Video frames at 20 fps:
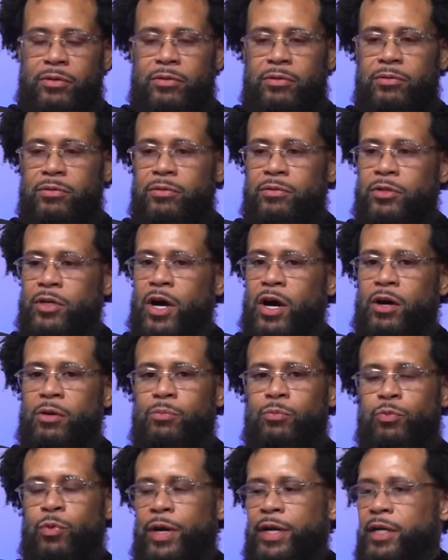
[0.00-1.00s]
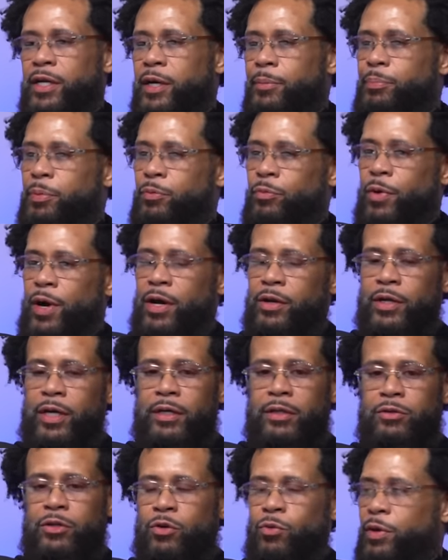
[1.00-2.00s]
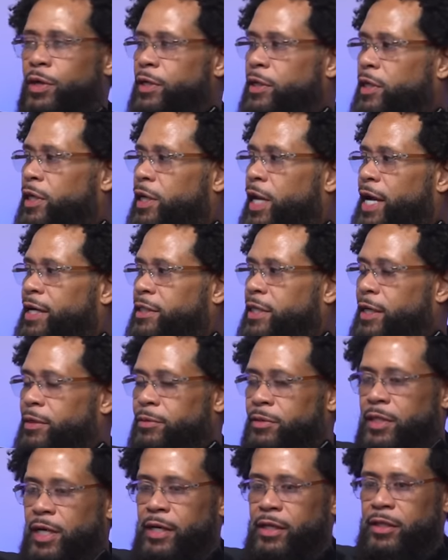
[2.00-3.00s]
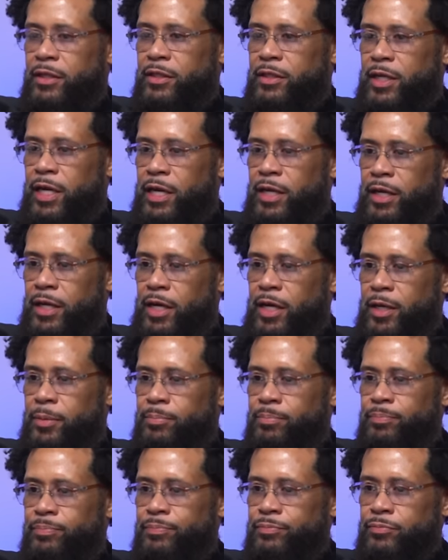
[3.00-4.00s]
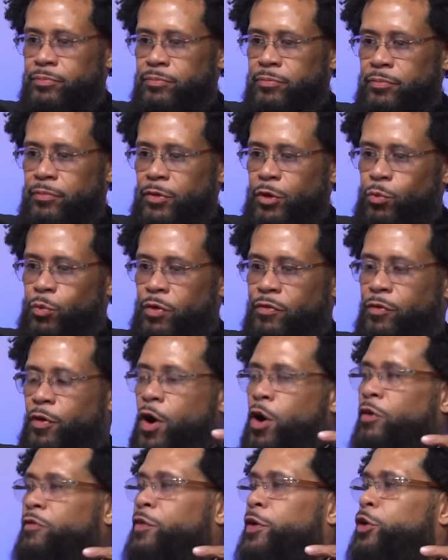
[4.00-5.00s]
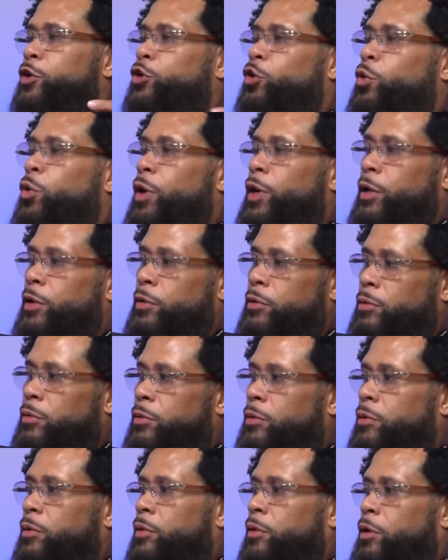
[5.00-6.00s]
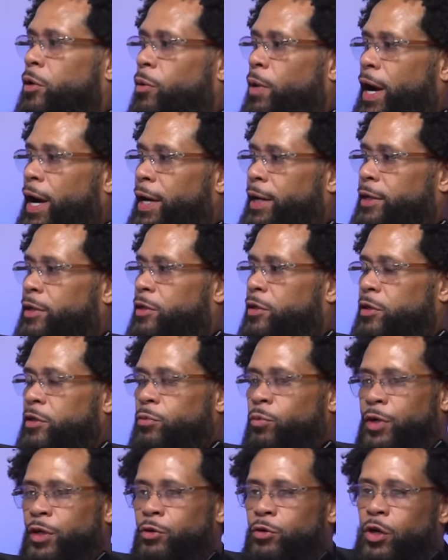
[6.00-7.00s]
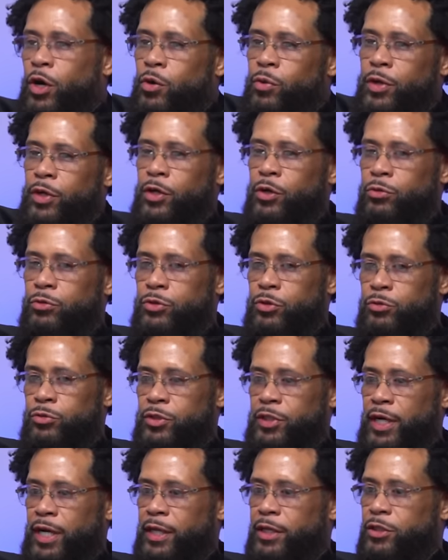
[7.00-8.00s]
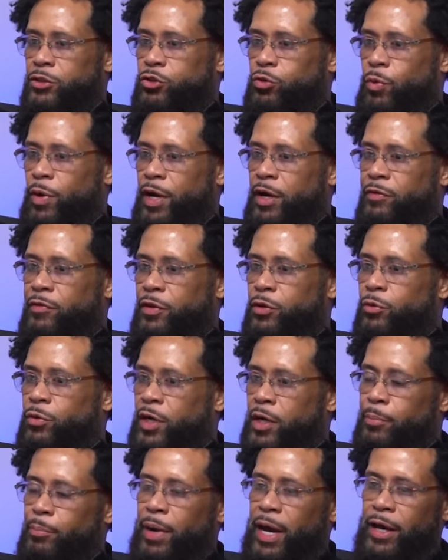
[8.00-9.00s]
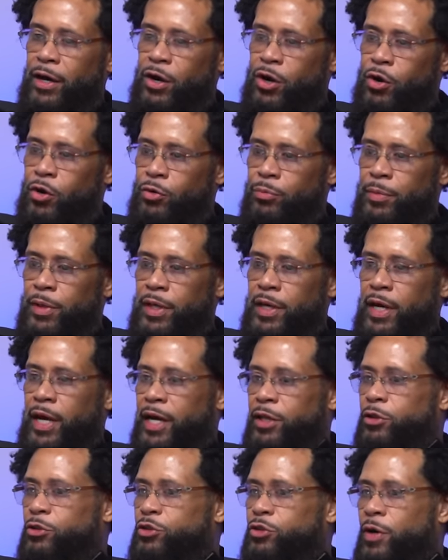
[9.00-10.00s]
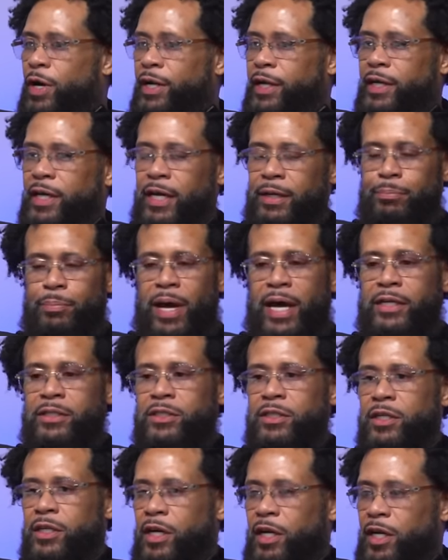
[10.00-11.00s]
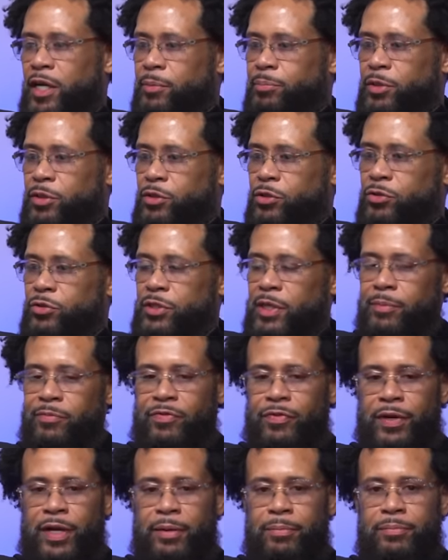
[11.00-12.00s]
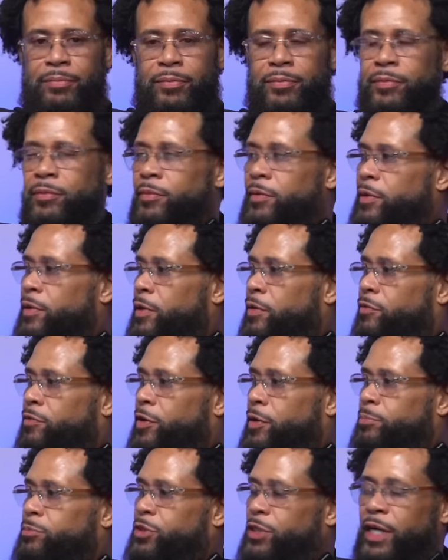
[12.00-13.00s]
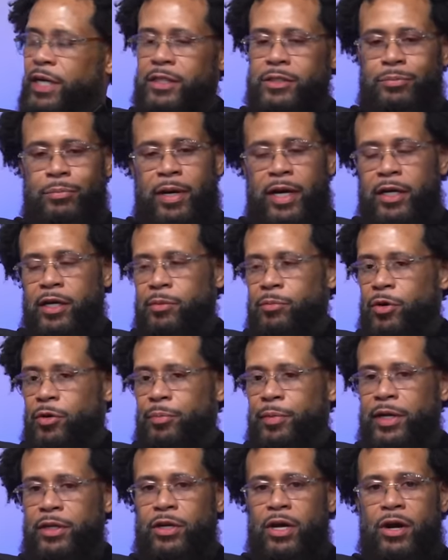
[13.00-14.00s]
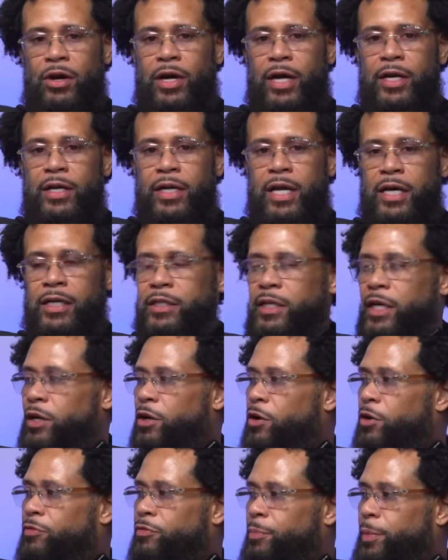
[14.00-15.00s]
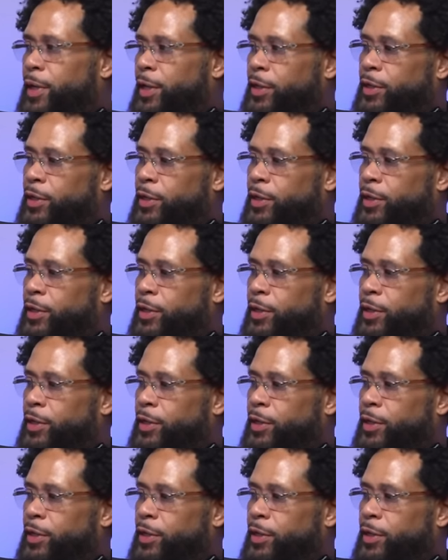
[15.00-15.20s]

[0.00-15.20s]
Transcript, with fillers: y'all running up and round that going like that that that um revolving door, right? Where you go and go do ten and twelve, and you come back home, and you trying to get back to the club to do something for that for them chicks, man. Come on, man, y'all got to knock that off, man.